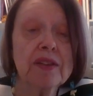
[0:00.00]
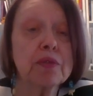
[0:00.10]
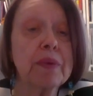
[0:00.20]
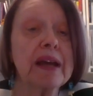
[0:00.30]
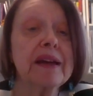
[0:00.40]

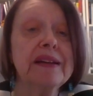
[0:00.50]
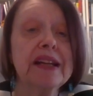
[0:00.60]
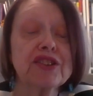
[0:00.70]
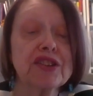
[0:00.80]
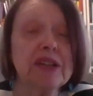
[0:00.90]
The
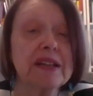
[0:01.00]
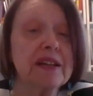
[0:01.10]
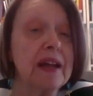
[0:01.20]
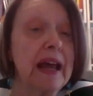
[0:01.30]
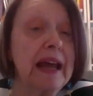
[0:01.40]
recognition
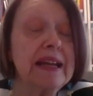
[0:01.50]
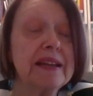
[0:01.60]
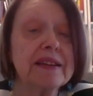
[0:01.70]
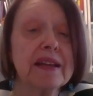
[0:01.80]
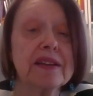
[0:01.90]
that
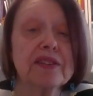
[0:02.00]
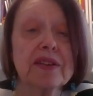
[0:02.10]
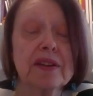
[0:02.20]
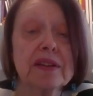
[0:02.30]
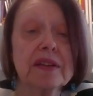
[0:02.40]
anything
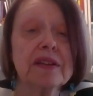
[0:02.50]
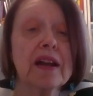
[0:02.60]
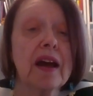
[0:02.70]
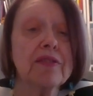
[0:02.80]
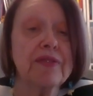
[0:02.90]
that
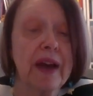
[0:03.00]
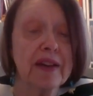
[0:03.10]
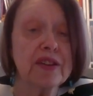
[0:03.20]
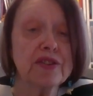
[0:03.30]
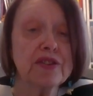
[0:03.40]
of
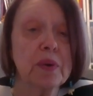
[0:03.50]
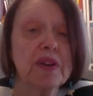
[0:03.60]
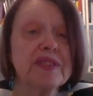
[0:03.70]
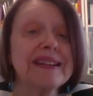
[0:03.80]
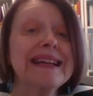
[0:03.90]
value to
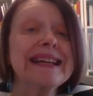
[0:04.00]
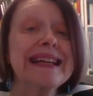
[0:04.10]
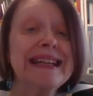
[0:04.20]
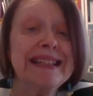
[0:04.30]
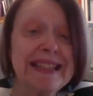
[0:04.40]
us, it can
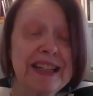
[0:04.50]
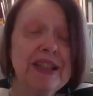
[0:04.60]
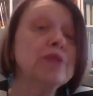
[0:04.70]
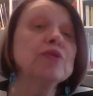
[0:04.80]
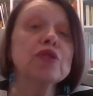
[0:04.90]

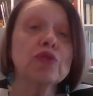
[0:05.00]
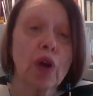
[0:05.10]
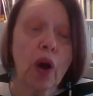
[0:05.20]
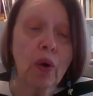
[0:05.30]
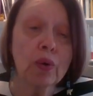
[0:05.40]
continue to
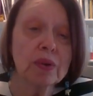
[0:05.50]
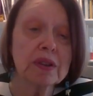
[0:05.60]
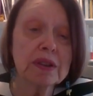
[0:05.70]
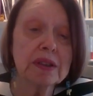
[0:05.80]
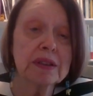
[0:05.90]
grow,
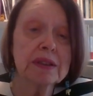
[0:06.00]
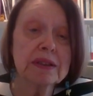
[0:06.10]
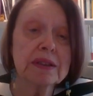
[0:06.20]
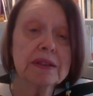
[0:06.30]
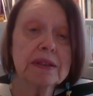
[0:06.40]

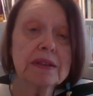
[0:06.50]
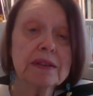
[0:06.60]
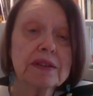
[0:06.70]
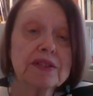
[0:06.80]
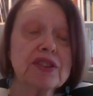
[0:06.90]

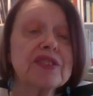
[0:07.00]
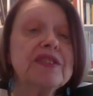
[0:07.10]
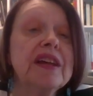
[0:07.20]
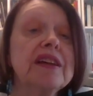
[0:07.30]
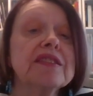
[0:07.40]

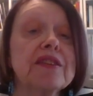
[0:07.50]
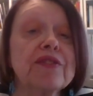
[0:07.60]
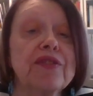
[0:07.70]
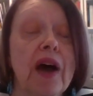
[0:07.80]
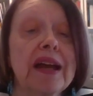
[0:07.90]
just needs to
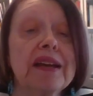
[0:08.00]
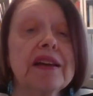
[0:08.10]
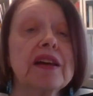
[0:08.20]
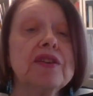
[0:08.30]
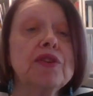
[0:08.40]

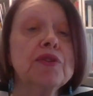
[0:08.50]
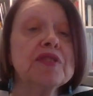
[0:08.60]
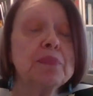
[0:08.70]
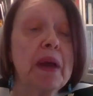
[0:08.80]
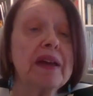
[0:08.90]
find new
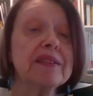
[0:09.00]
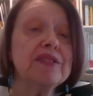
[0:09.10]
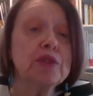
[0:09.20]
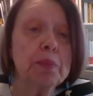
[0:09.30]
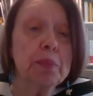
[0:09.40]

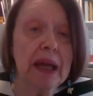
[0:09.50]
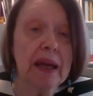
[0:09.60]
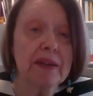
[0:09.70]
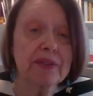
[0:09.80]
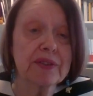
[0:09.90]
space, new
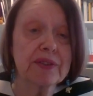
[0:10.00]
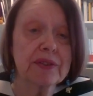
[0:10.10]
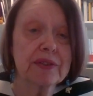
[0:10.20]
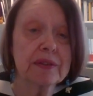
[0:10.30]
place.